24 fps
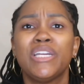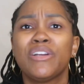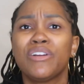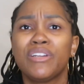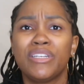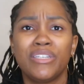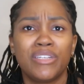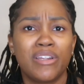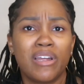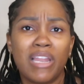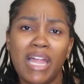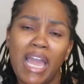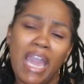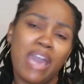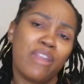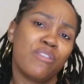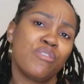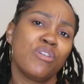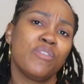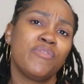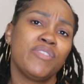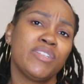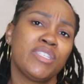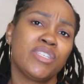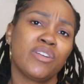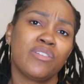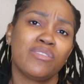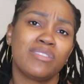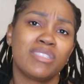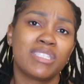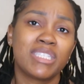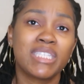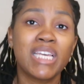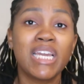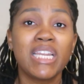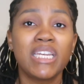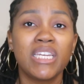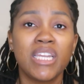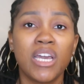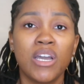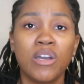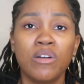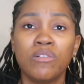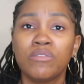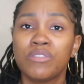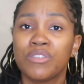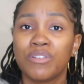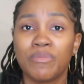or, you know, I don't know if it's certain scent
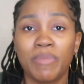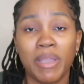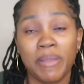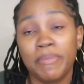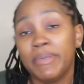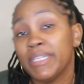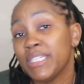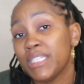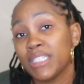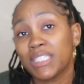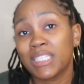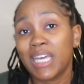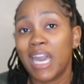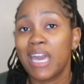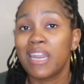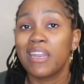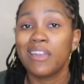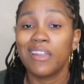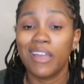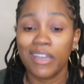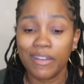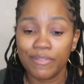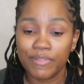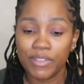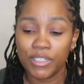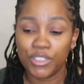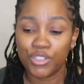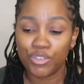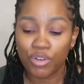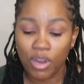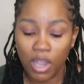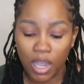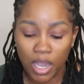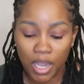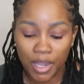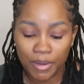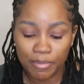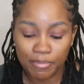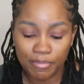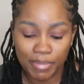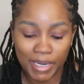notes, or maybe it's just kind of luck of the draw.